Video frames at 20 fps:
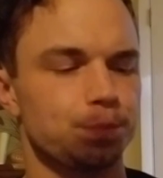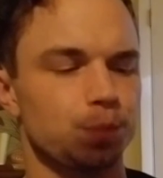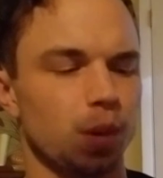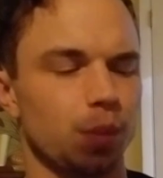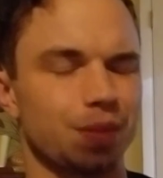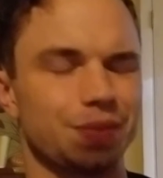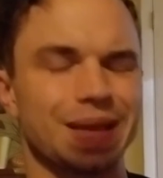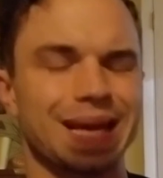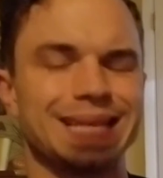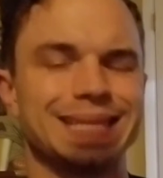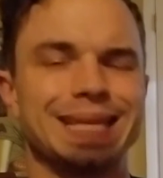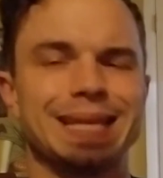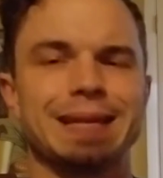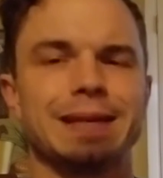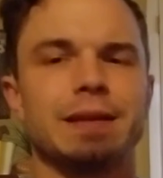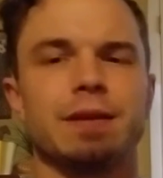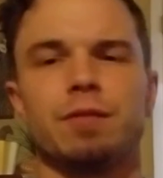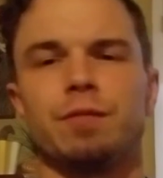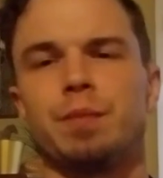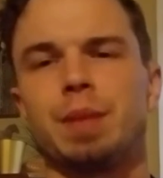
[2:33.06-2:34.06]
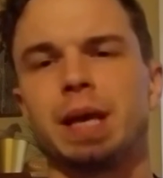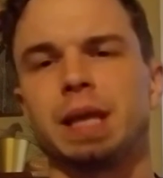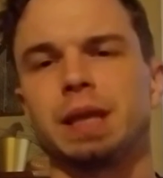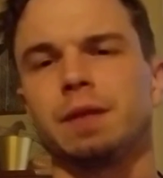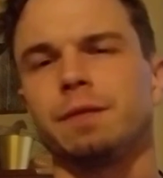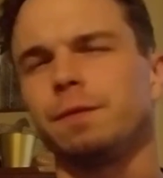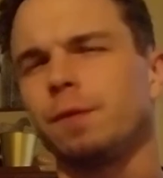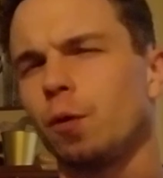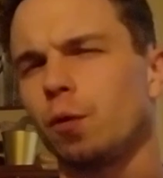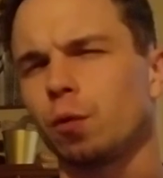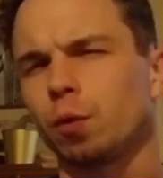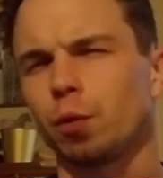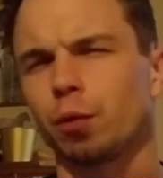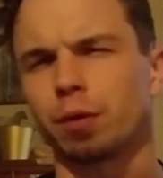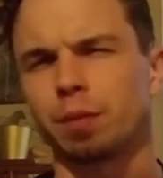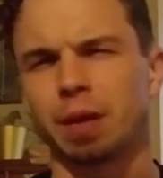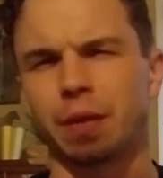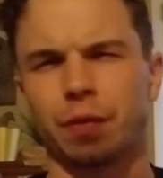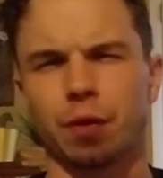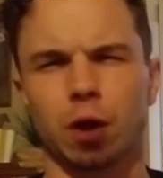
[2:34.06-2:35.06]
about the identity of men, the folklore
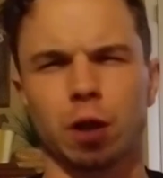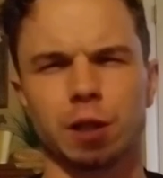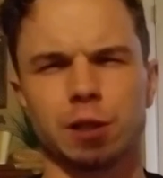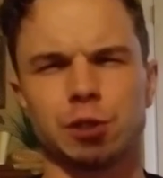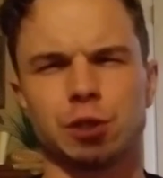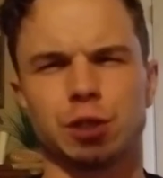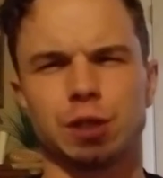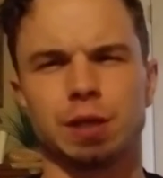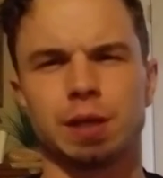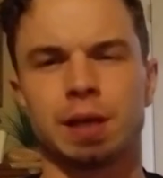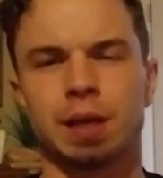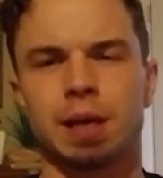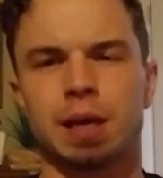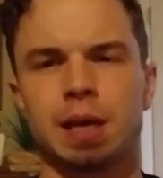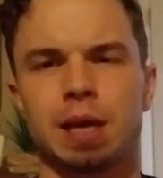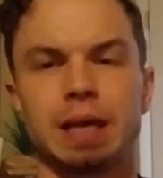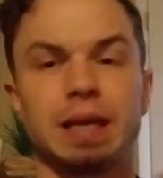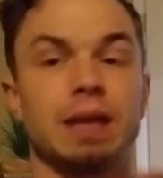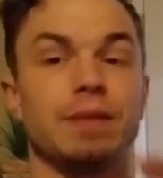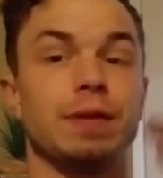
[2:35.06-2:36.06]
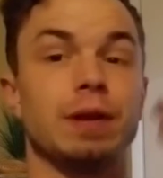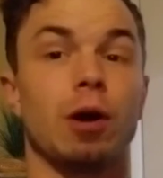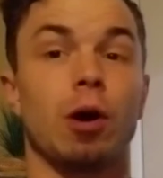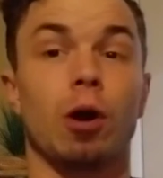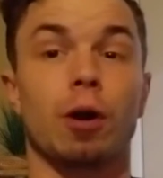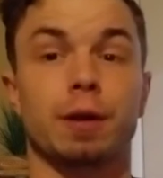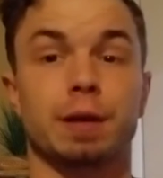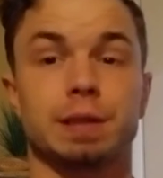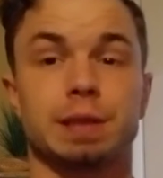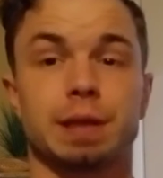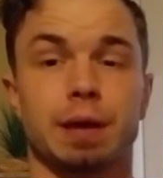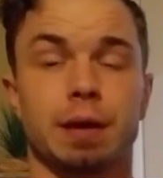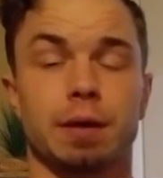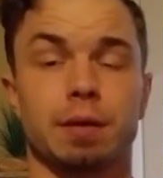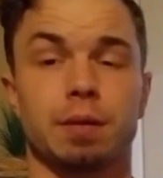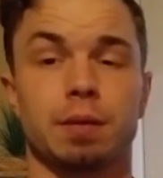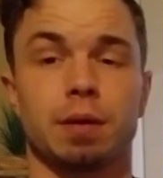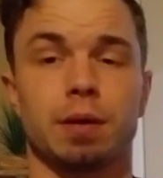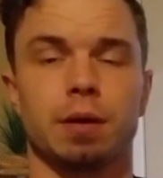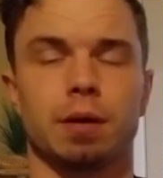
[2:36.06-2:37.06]
and mythology, and even
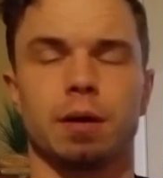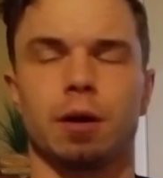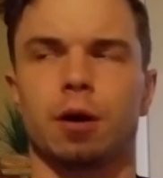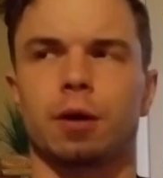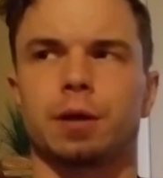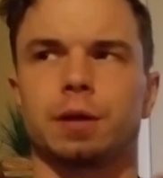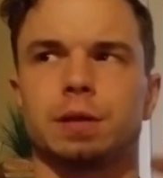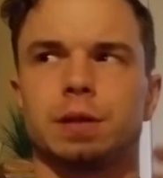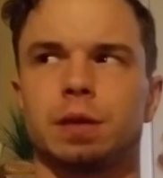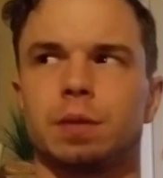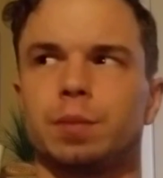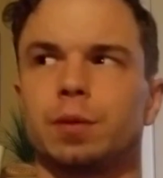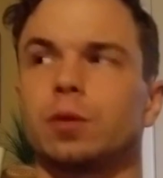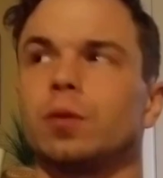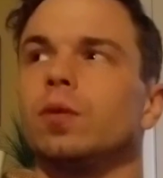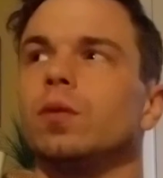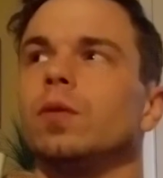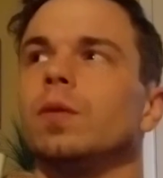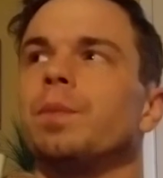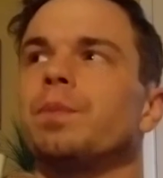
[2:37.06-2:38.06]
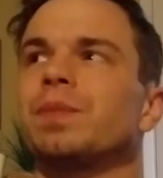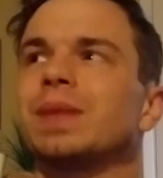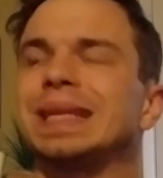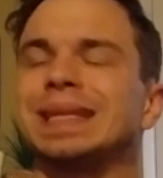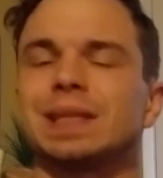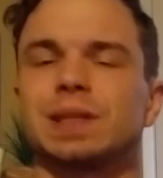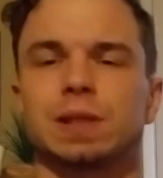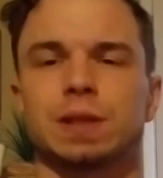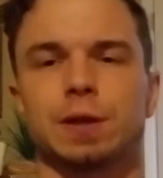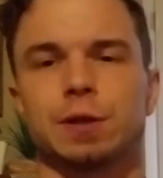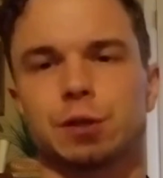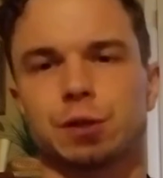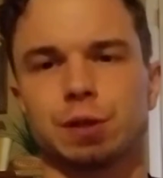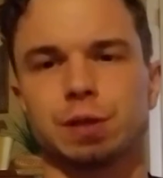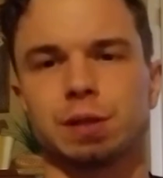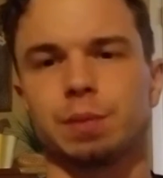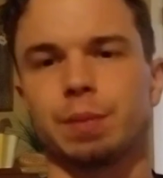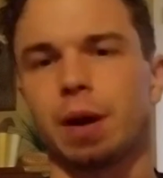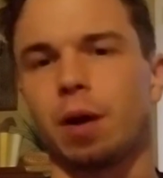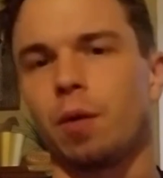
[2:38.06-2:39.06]
archetype, uh, archetypical
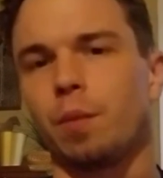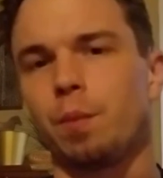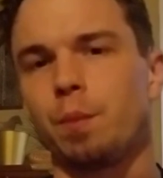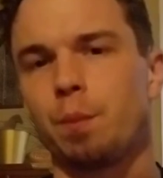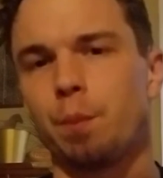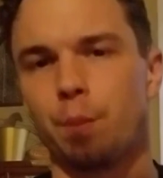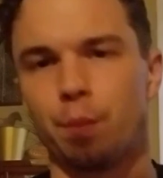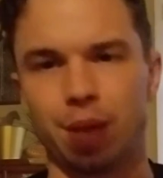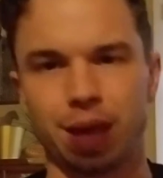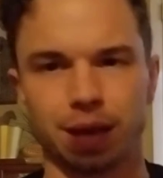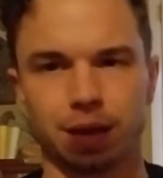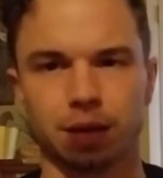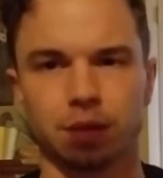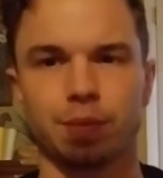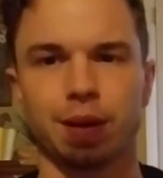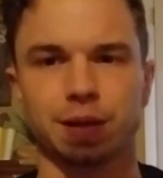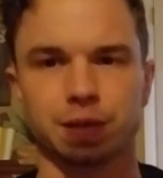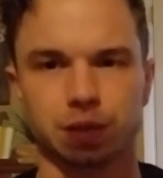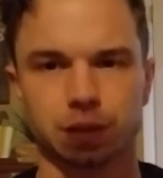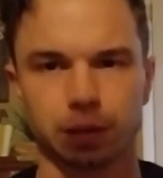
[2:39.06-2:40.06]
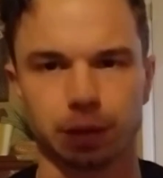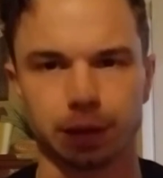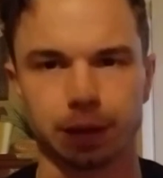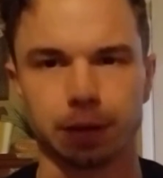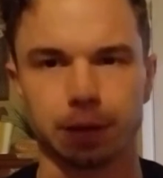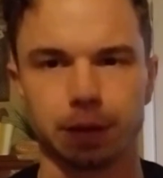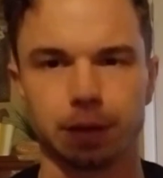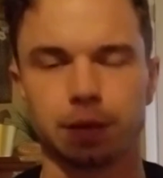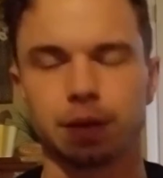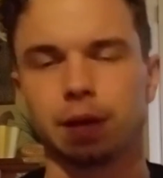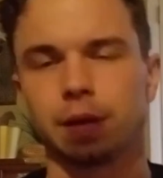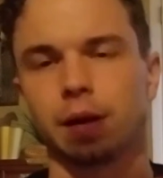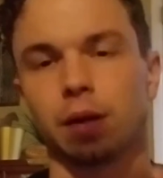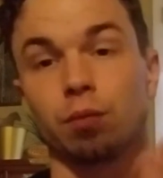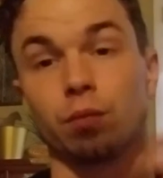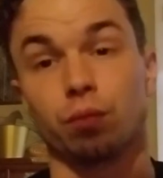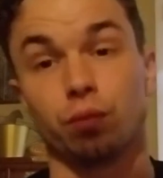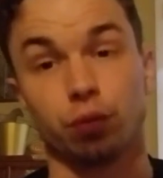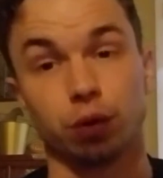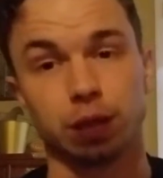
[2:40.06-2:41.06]
discussions about men and masculinity, and I
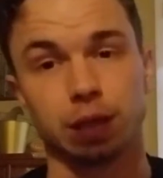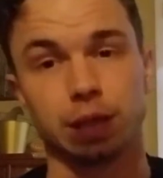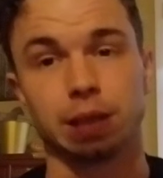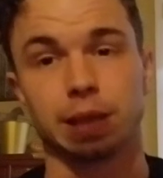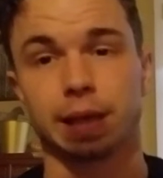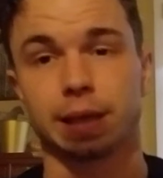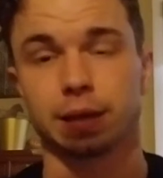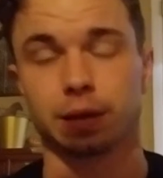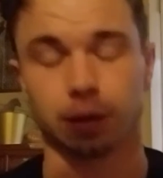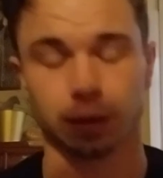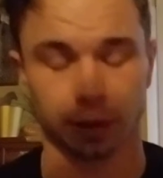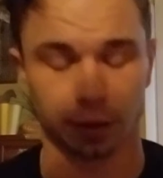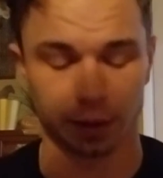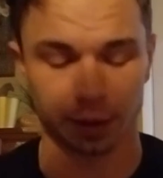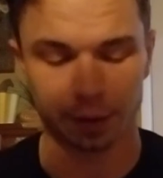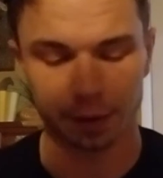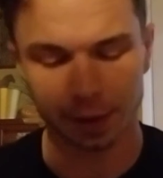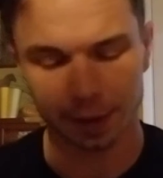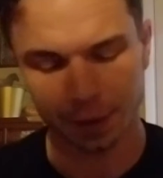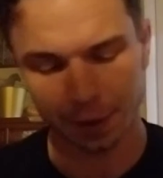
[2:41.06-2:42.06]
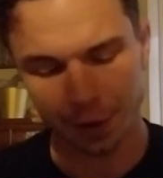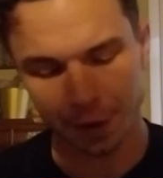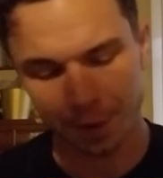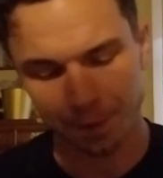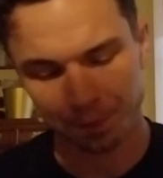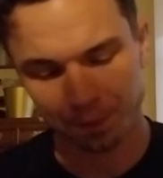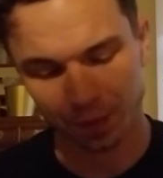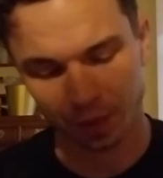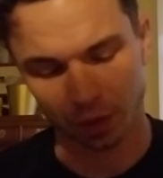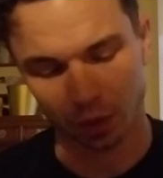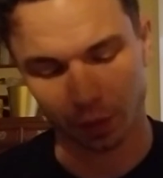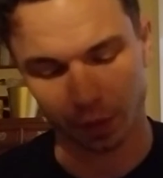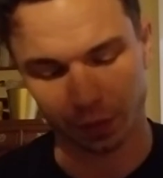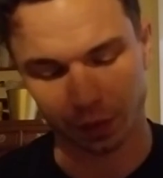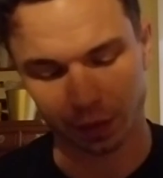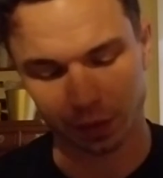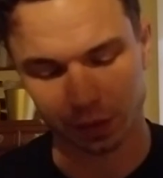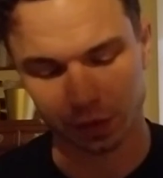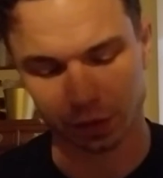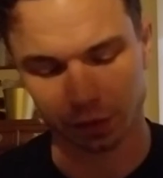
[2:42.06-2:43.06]
really like it a lot. Um, I
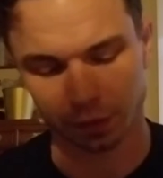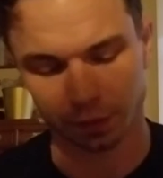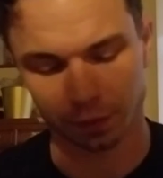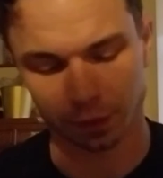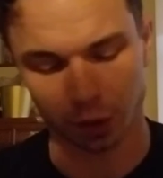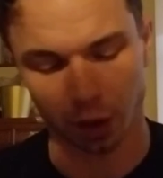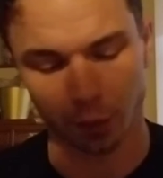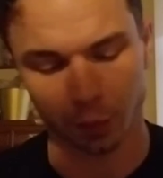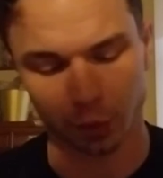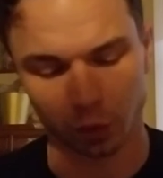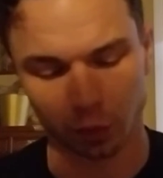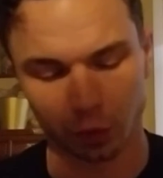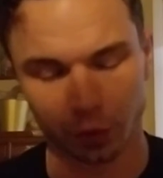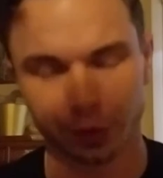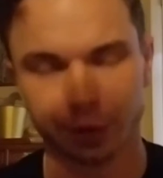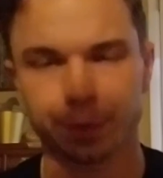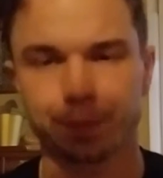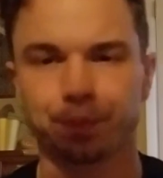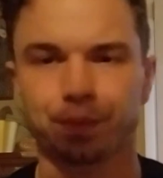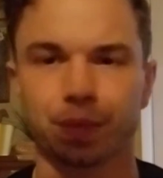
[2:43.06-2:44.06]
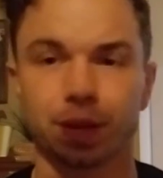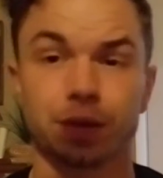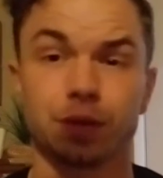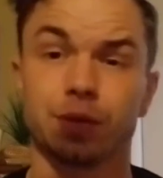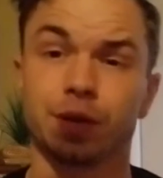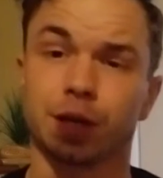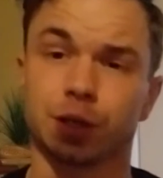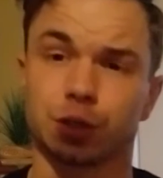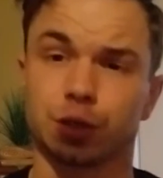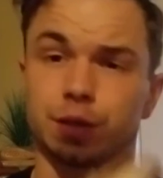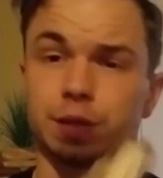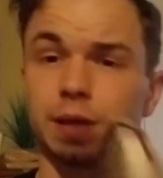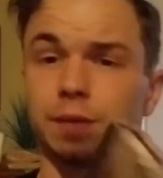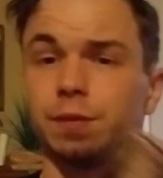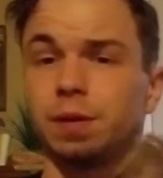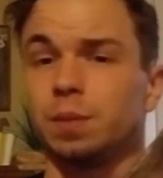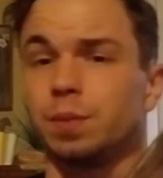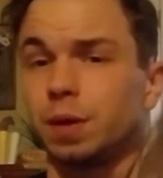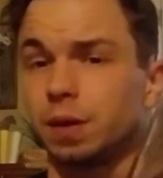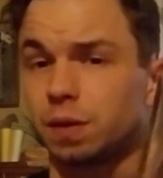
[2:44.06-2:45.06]
think it's a phenomenal book. You guys should
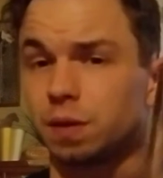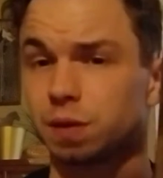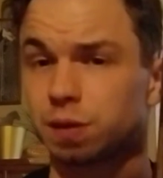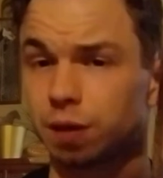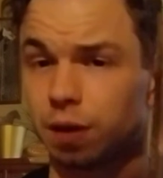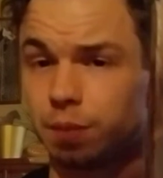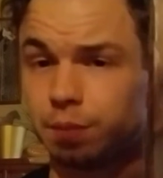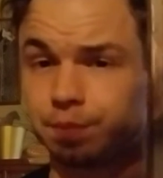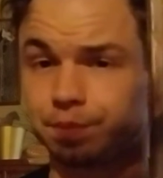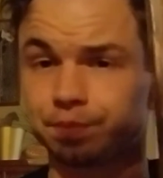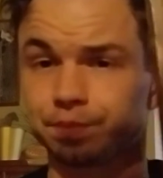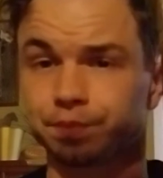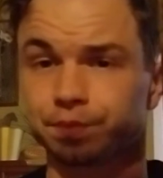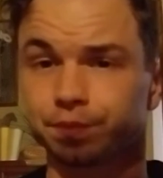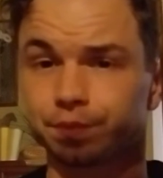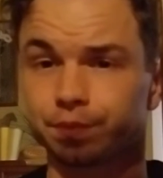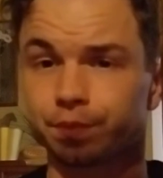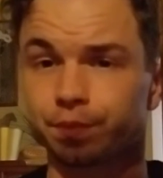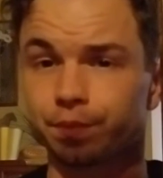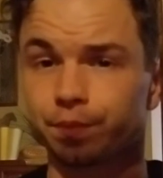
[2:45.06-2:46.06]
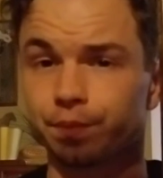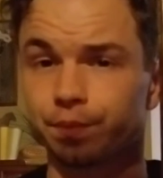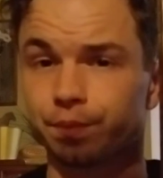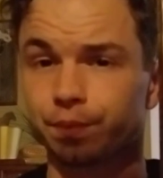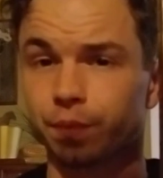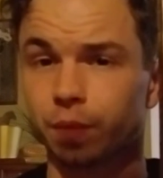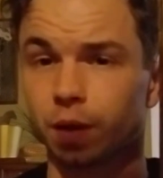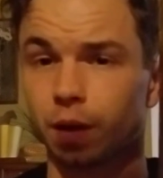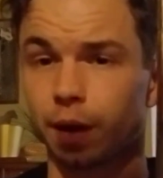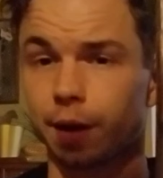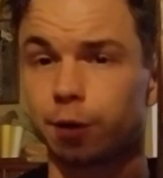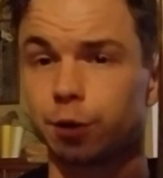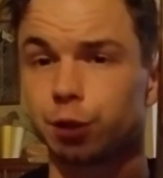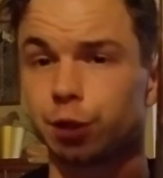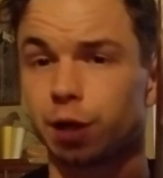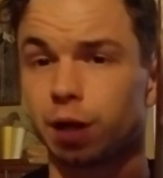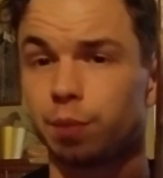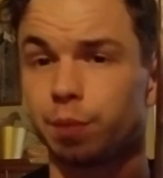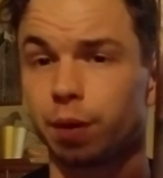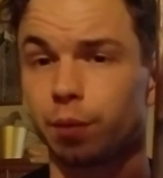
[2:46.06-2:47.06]
definitely pick this up. Iron
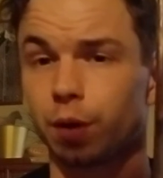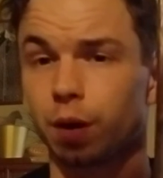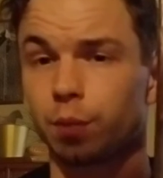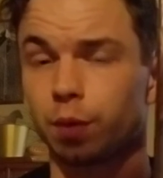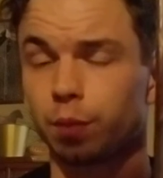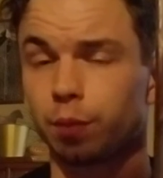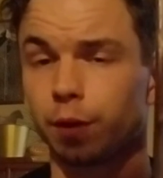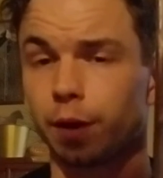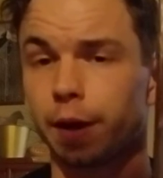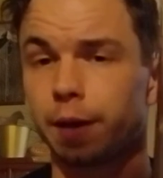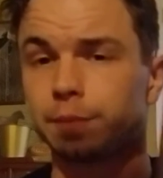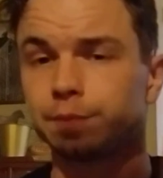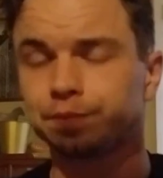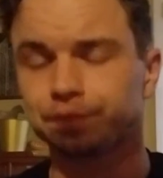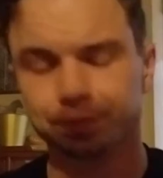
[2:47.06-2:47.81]
John by Robert Bly.